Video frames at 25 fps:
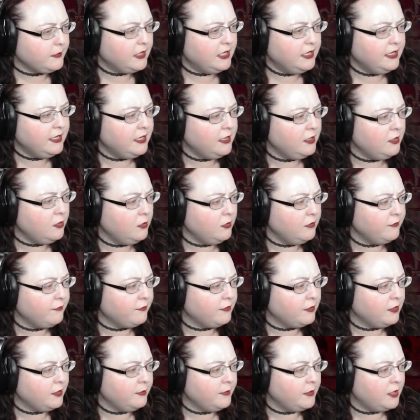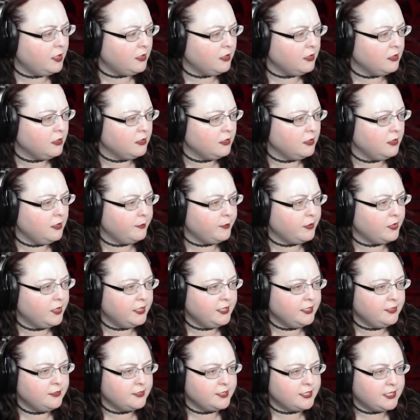Now, from our
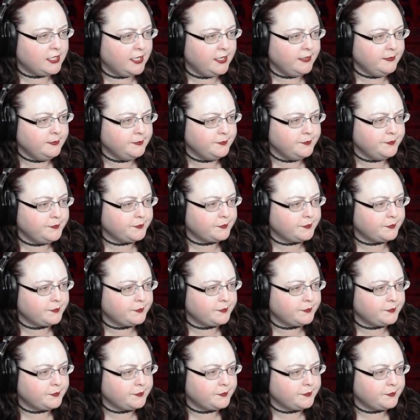Predator type,